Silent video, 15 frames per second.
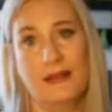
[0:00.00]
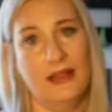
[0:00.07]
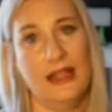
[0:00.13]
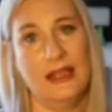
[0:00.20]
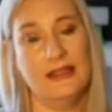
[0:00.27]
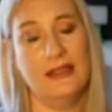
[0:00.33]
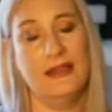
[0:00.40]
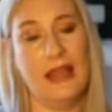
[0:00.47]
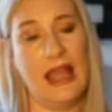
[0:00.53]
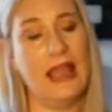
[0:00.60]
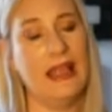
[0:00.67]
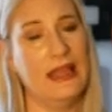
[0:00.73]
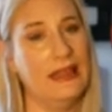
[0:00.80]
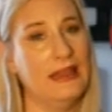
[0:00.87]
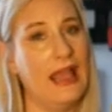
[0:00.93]
In
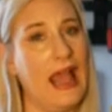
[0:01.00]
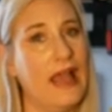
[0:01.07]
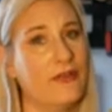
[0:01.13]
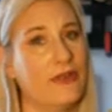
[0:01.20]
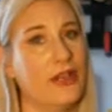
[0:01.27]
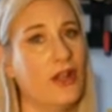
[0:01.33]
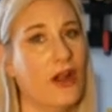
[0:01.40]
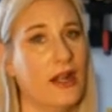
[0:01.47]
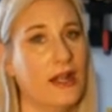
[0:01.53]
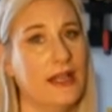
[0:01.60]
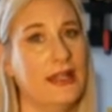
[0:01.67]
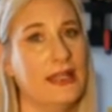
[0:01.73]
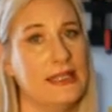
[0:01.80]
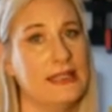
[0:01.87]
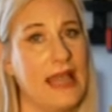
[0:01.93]
that regard,
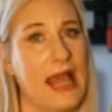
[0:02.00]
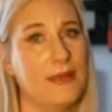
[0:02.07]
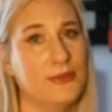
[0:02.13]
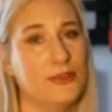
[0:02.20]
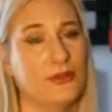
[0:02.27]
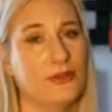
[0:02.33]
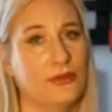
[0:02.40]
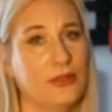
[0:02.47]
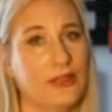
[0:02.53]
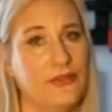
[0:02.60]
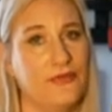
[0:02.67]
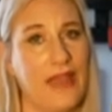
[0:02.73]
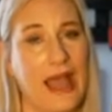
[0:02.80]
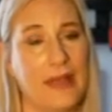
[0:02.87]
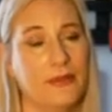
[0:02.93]
it is absolutely
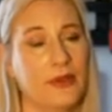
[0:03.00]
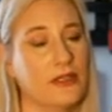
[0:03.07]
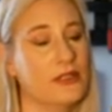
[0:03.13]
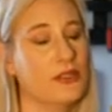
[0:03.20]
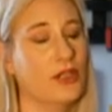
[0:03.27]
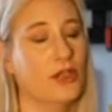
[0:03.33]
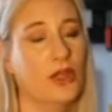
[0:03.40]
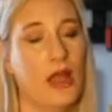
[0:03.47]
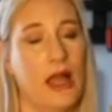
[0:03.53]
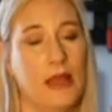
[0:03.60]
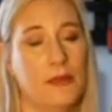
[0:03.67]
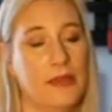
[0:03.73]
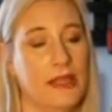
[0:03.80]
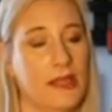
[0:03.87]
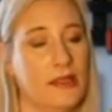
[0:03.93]
fabulous. The
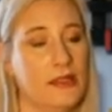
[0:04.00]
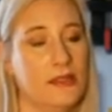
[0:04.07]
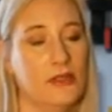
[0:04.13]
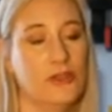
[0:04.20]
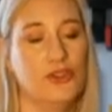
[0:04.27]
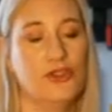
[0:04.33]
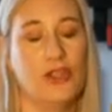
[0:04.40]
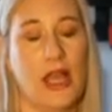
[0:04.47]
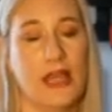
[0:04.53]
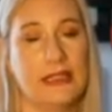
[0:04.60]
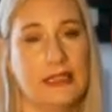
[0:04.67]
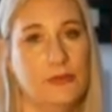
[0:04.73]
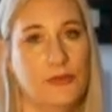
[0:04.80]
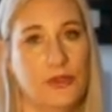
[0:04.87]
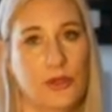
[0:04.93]
lobby is
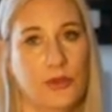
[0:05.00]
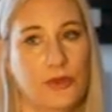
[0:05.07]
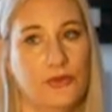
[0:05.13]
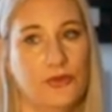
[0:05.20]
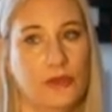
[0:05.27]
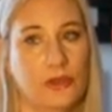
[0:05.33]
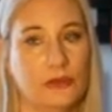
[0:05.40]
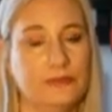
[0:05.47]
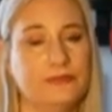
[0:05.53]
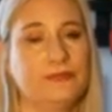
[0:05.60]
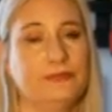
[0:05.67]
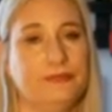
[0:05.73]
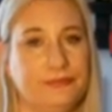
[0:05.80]
just beautiful.